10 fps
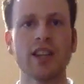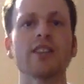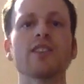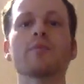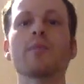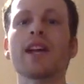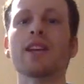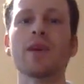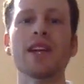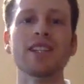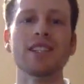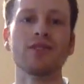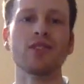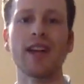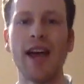There's many, many
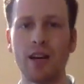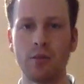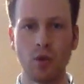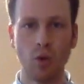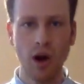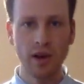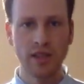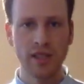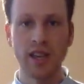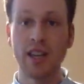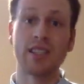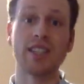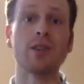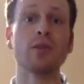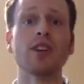different animal walks.
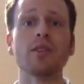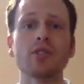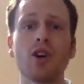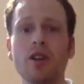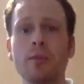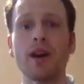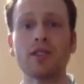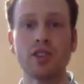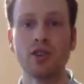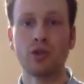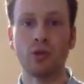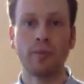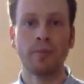Today, we're gonna talk about 2.